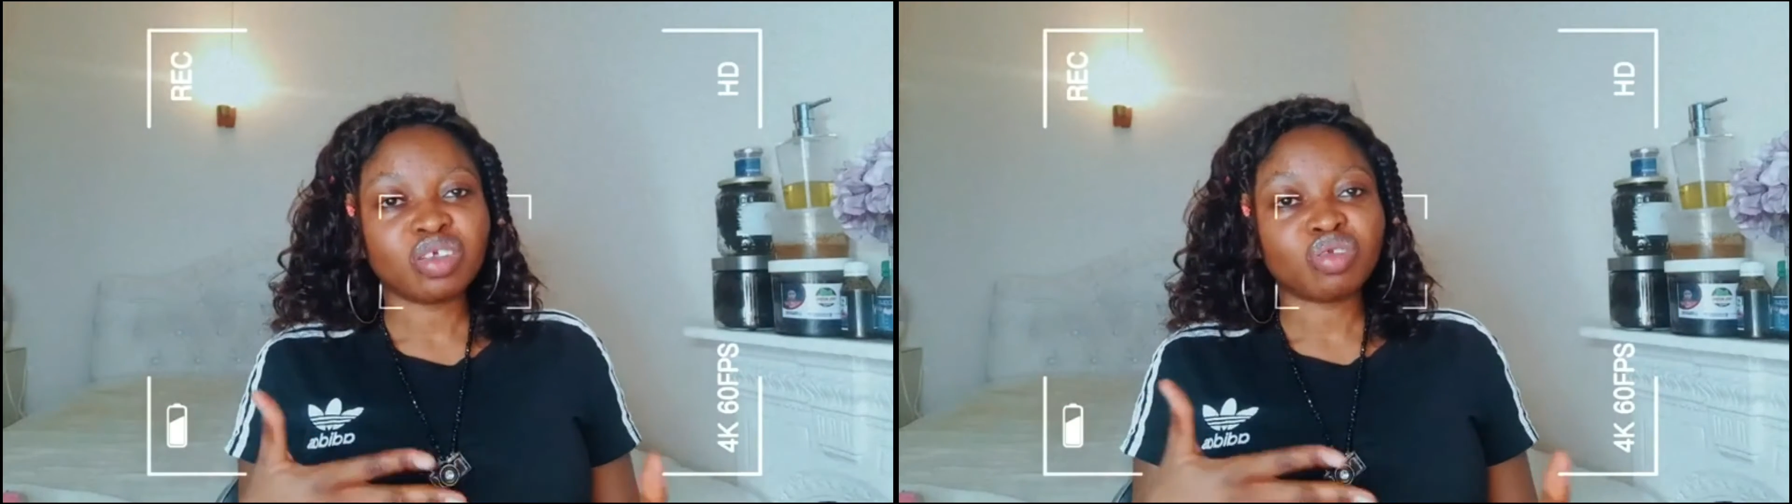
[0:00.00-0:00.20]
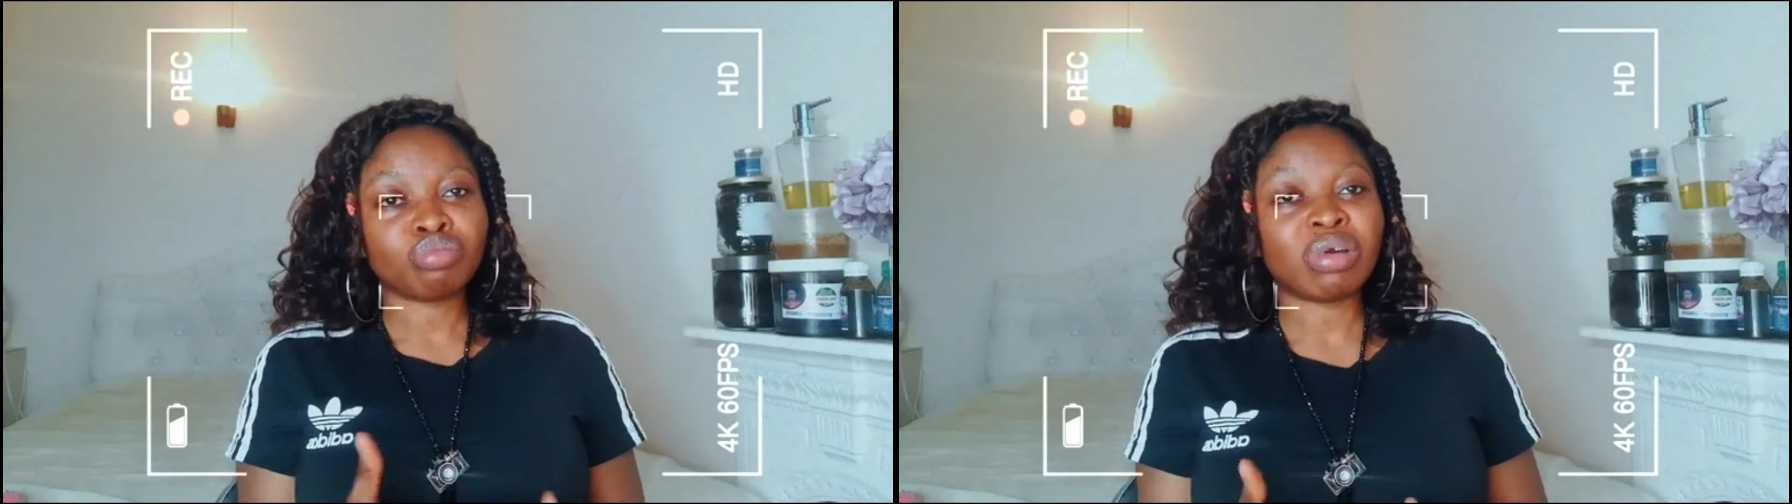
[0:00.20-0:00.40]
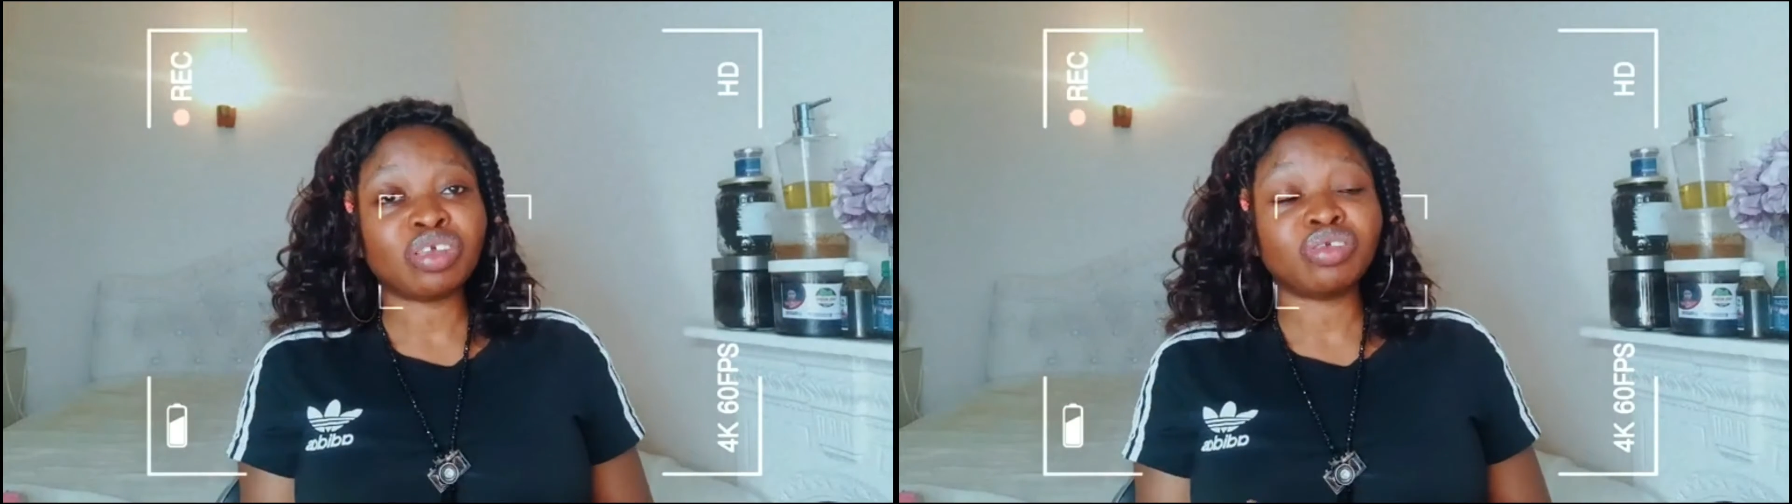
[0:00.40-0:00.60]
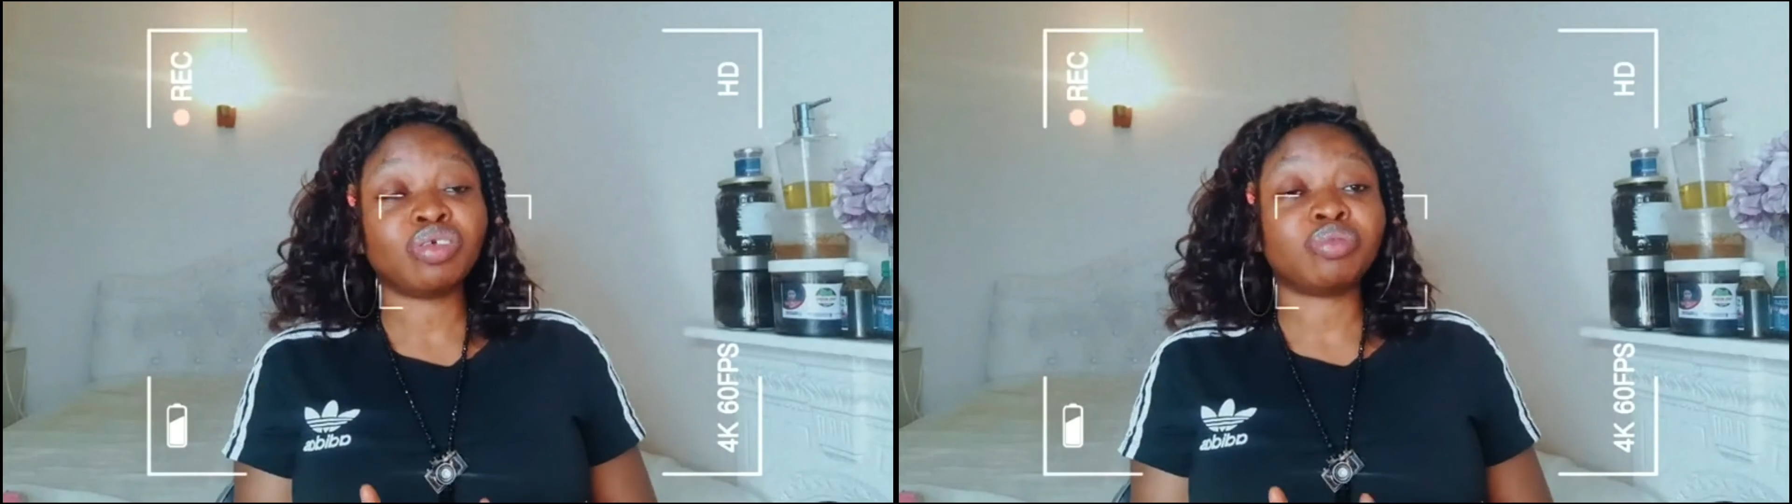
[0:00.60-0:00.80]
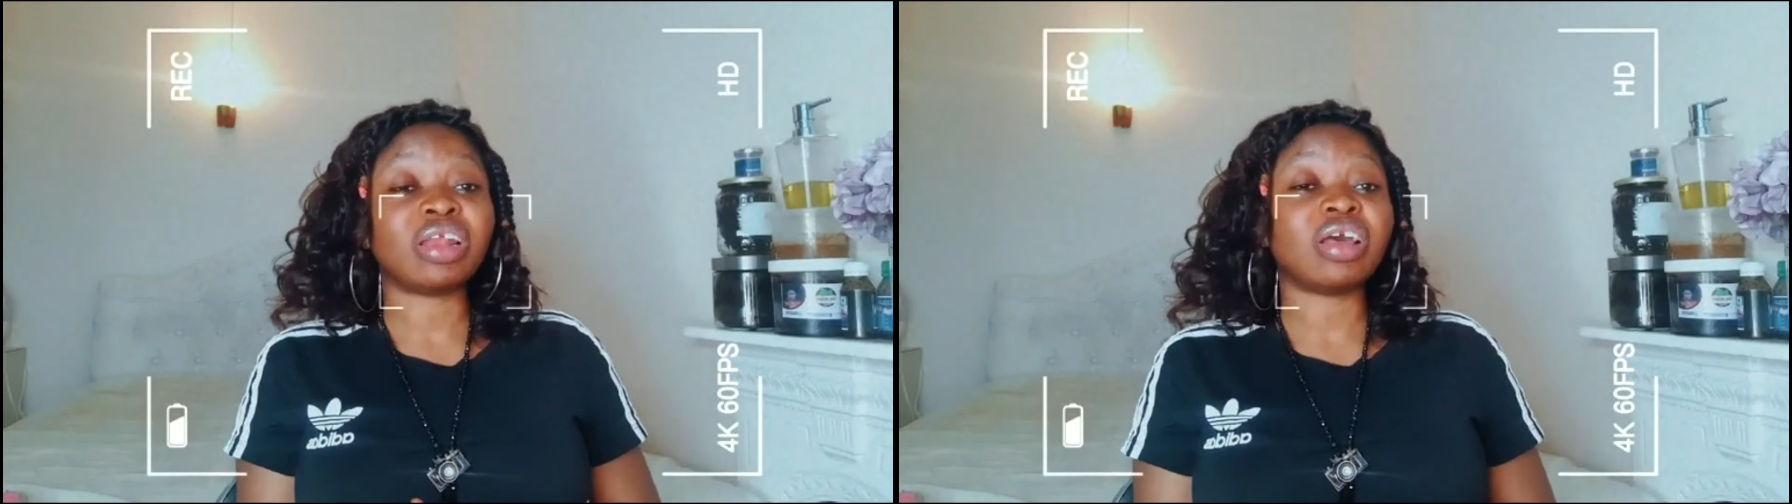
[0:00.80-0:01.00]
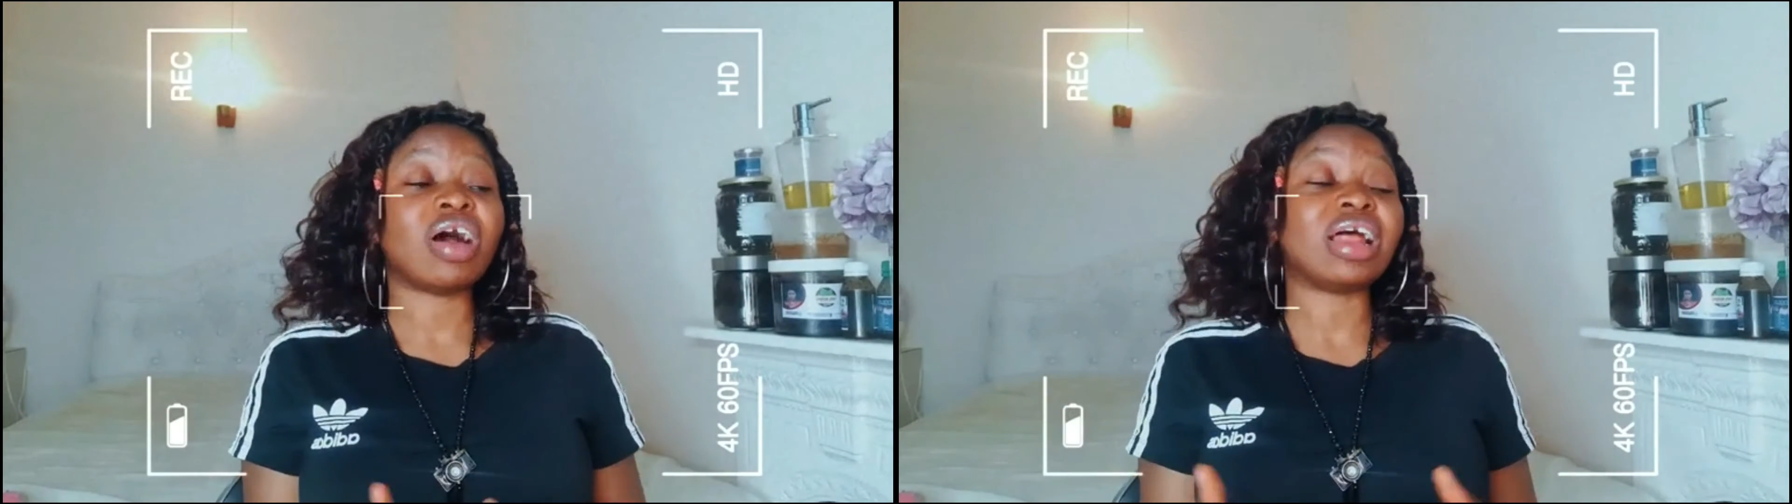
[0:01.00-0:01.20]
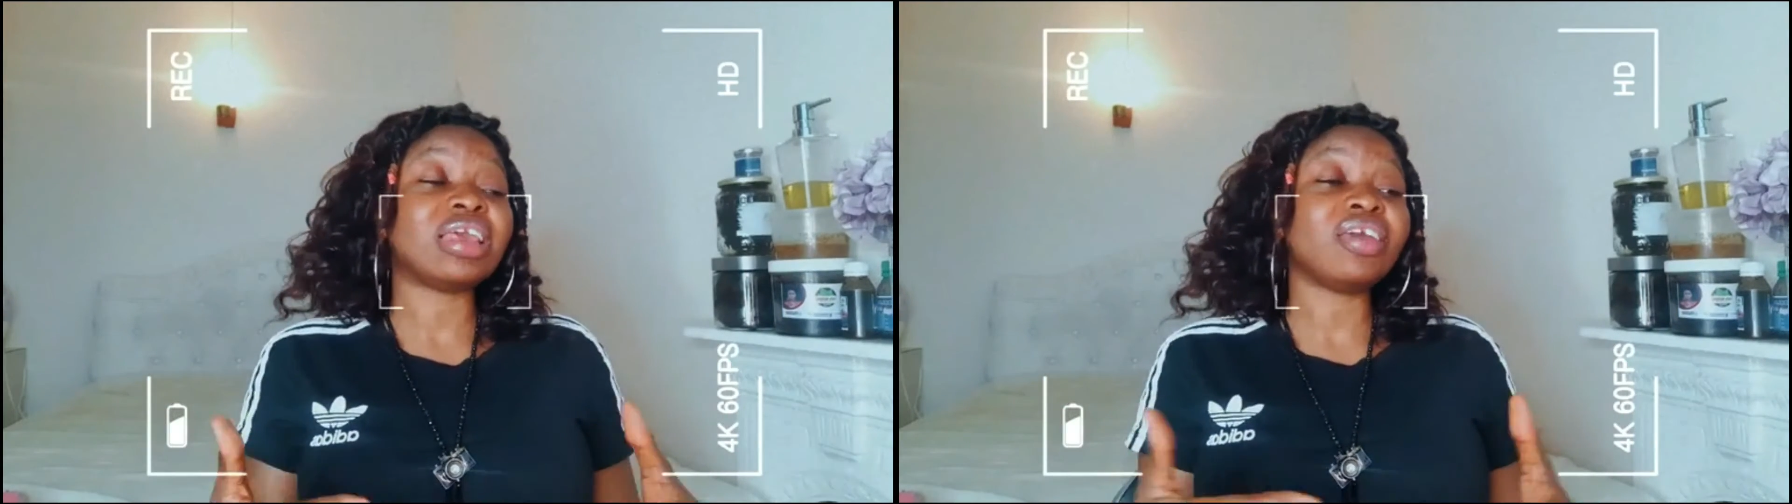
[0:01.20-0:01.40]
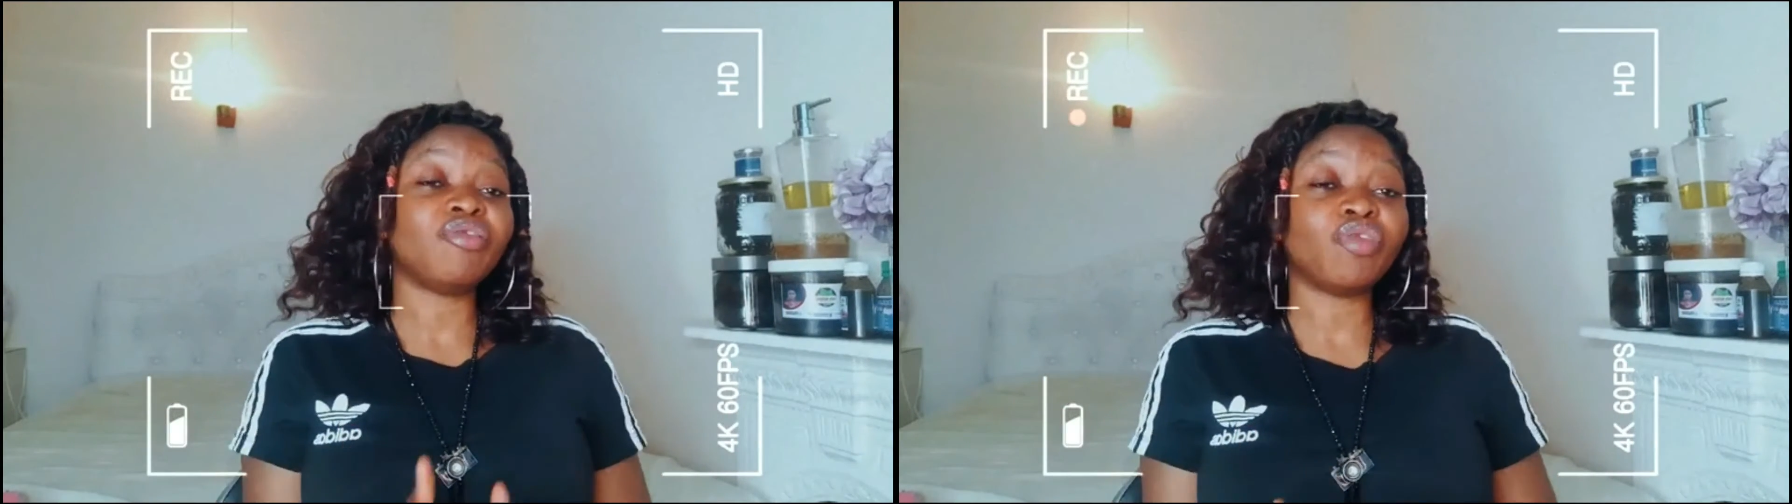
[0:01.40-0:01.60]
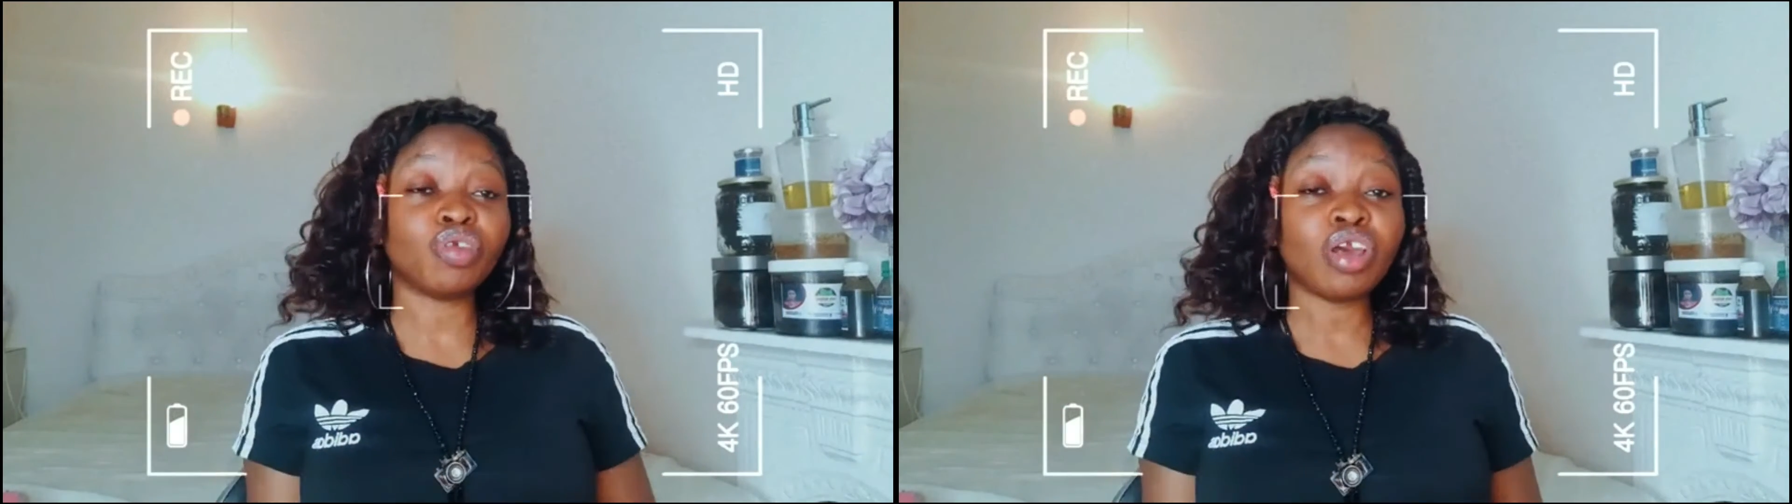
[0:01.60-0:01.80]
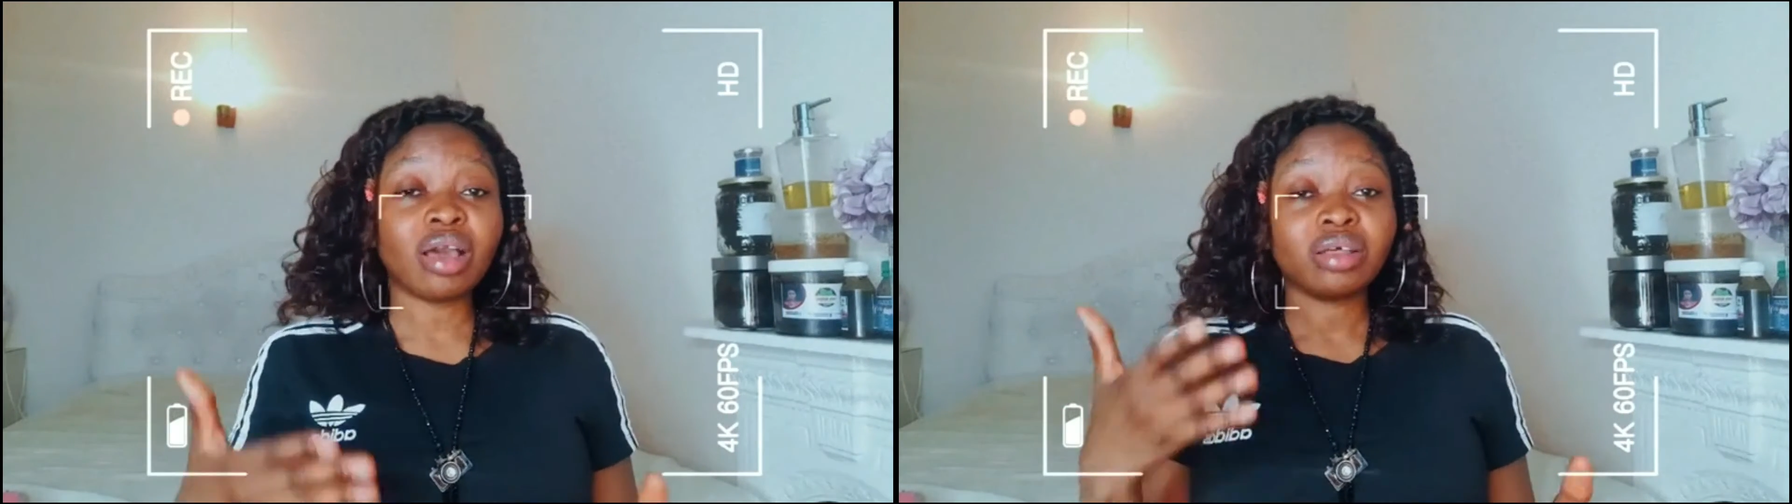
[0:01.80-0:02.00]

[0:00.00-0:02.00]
to our youtube channel and even